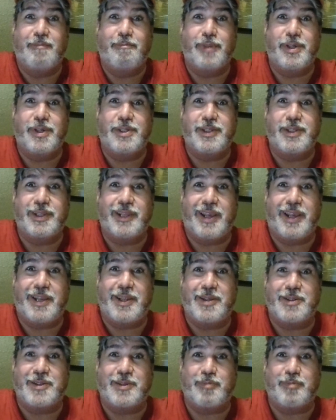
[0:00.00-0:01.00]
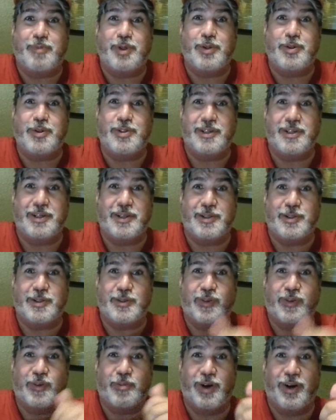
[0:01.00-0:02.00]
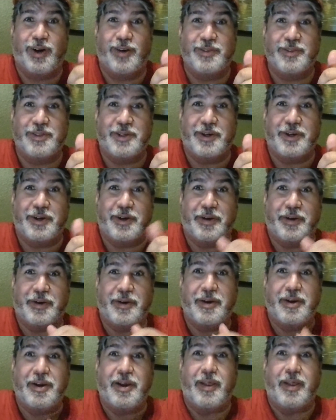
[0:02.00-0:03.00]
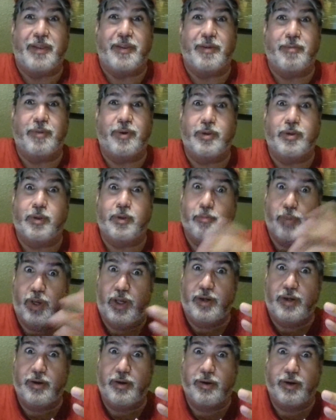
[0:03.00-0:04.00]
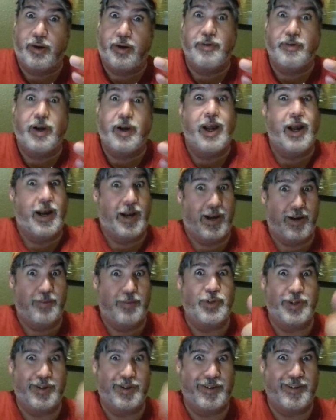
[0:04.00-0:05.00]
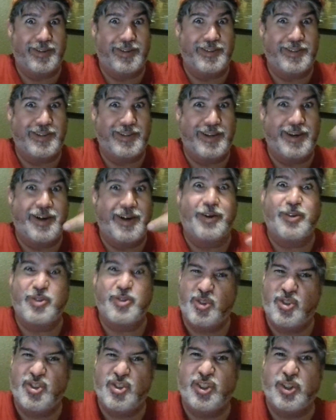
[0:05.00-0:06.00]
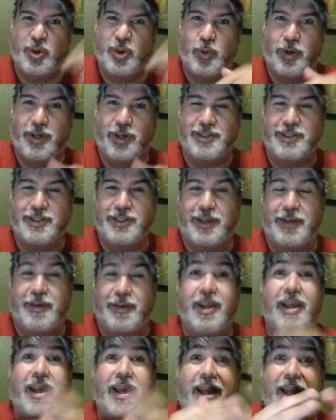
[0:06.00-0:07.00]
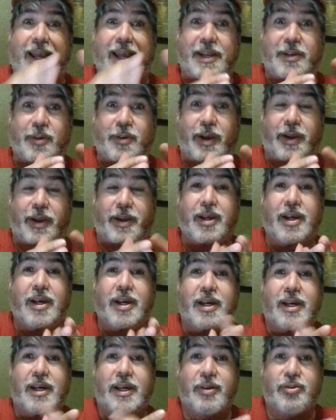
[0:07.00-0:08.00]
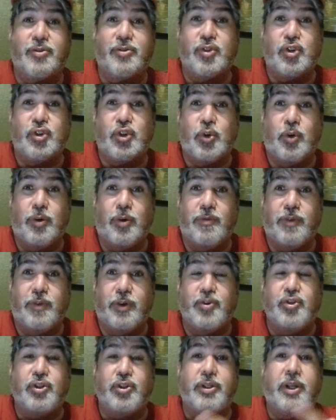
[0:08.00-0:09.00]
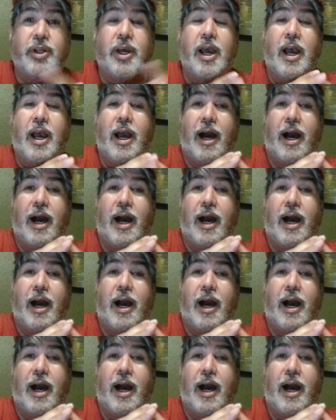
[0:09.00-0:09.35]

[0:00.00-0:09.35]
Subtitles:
Miscellaneous Musings from Javier, the maker of Javier in the Air. You should go watch that. Anyway, here's a short version.